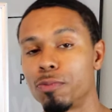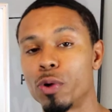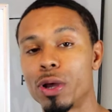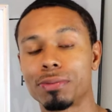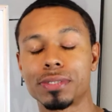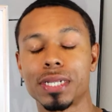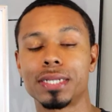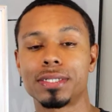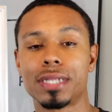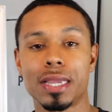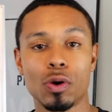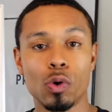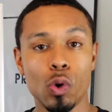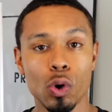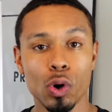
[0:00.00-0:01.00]
websites
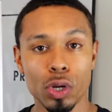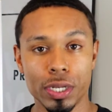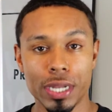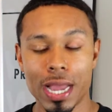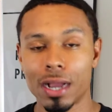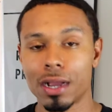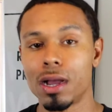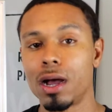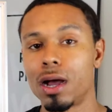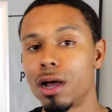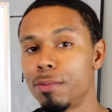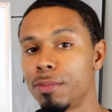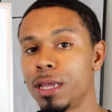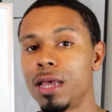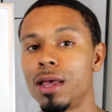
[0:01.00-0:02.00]
like
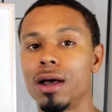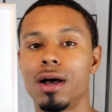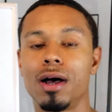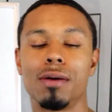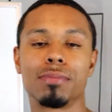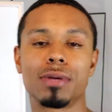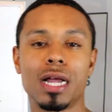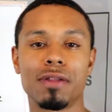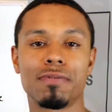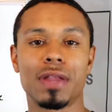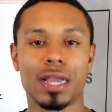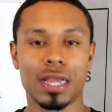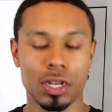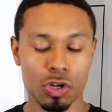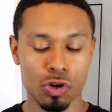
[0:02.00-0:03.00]
Quora.com, kind of
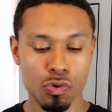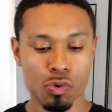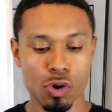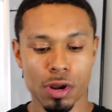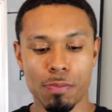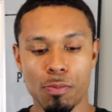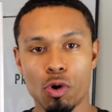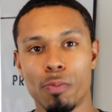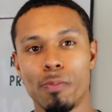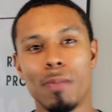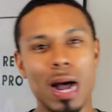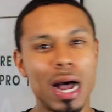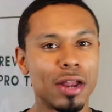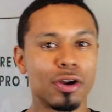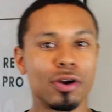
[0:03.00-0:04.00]
like a newer and more
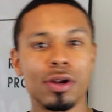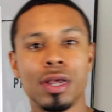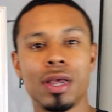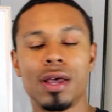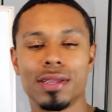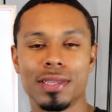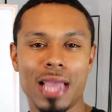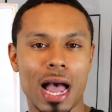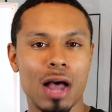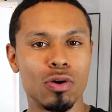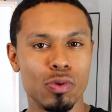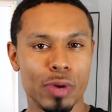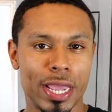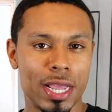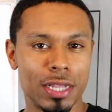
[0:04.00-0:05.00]
modern
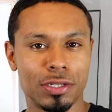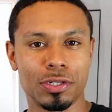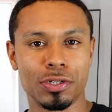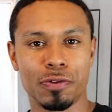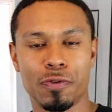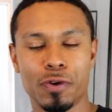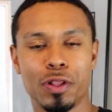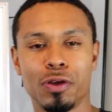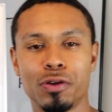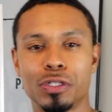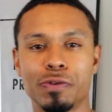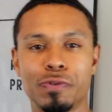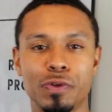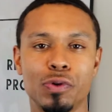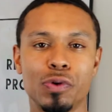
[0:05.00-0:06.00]
Yahoo Answers. For those
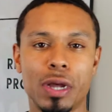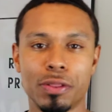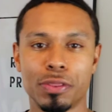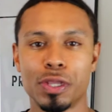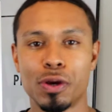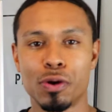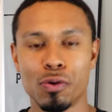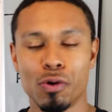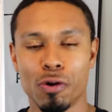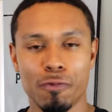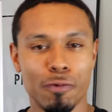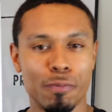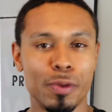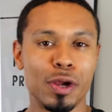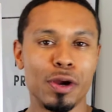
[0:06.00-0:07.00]
of you who out there who are
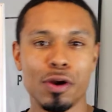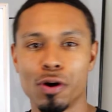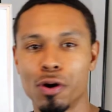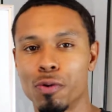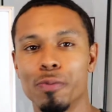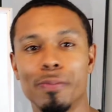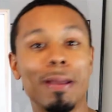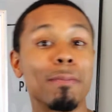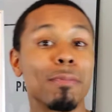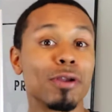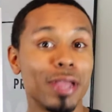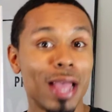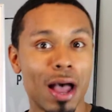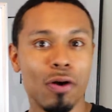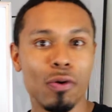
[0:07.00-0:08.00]
familiar or remember
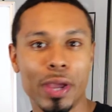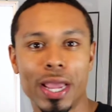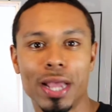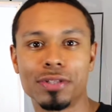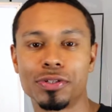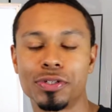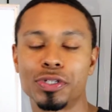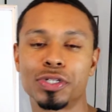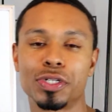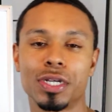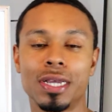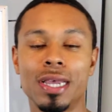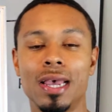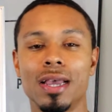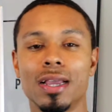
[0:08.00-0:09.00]
Yahoo Answers, is a
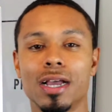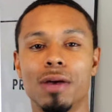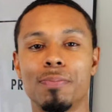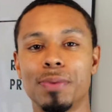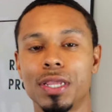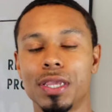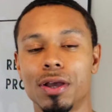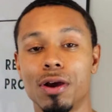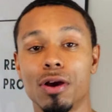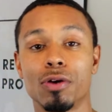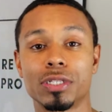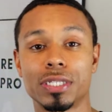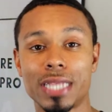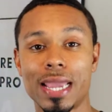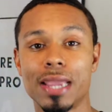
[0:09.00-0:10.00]
company or a
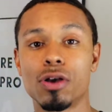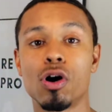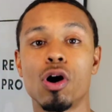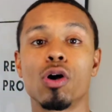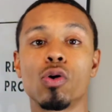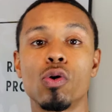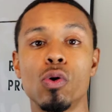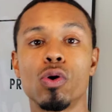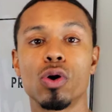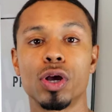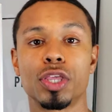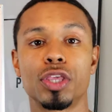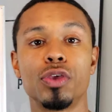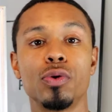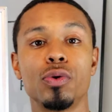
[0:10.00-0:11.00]
site called
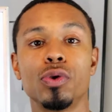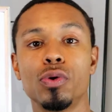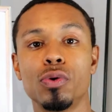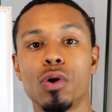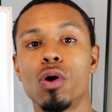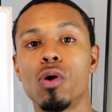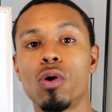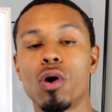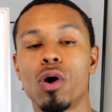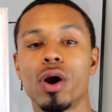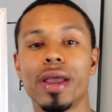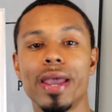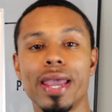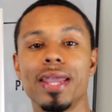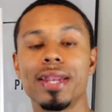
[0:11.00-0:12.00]
Quora,
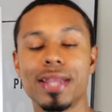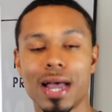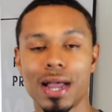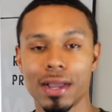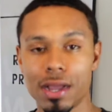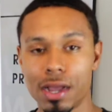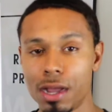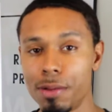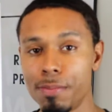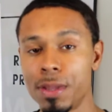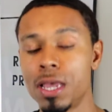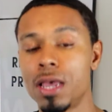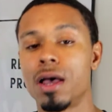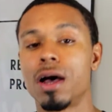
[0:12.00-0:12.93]
Quora.com,